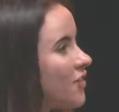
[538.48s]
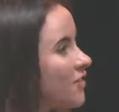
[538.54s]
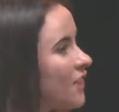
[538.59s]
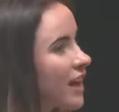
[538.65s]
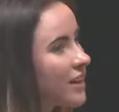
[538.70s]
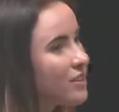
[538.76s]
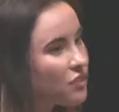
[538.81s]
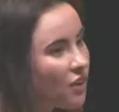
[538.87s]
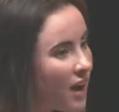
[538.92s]

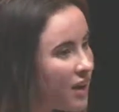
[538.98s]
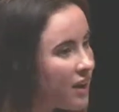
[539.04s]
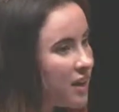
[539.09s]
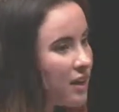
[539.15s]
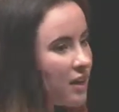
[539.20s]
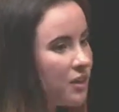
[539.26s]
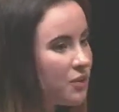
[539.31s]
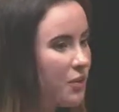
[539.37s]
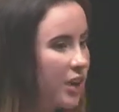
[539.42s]
like trying
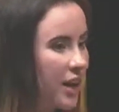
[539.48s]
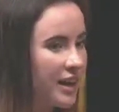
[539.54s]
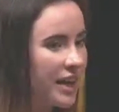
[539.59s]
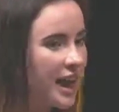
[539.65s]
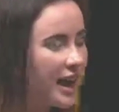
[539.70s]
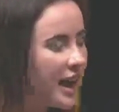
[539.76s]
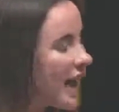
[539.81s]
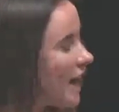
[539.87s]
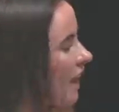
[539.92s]
to work
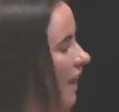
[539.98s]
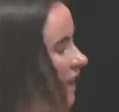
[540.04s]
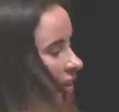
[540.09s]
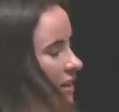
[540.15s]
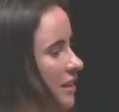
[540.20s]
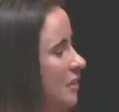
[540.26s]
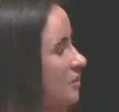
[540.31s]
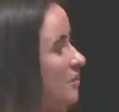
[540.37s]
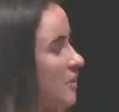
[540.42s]
out how I
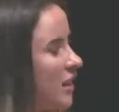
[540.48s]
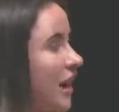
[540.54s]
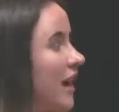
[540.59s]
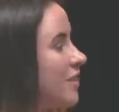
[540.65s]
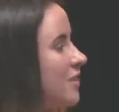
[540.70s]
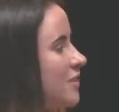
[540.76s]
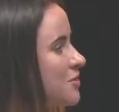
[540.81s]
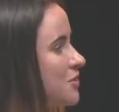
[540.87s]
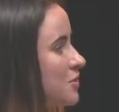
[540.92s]
can
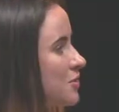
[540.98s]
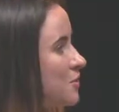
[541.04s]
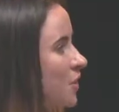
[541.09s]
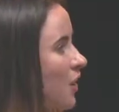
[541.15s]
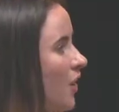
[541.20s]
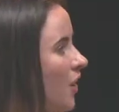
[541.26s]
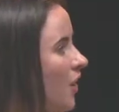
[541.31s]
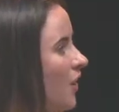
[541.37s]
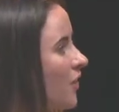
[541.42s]
combine the two
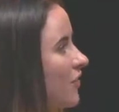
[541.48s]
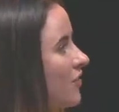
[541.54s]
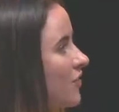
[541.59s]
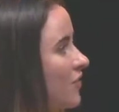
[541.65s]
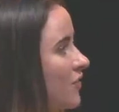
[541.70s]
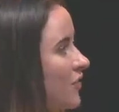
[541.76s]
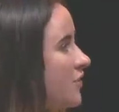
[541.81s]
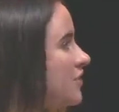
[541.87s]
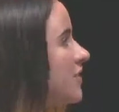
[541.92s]
worlds
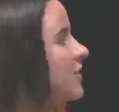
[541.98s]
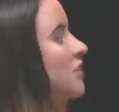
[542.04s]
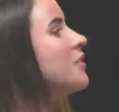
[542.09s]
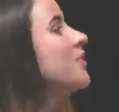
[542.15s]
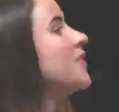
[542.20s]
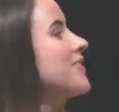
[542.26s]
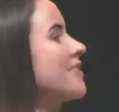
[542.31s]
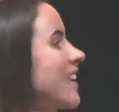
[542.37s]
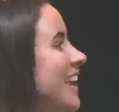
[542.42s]

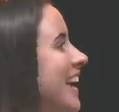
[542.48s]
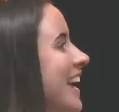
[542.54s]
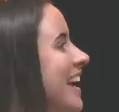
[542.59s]
continuously,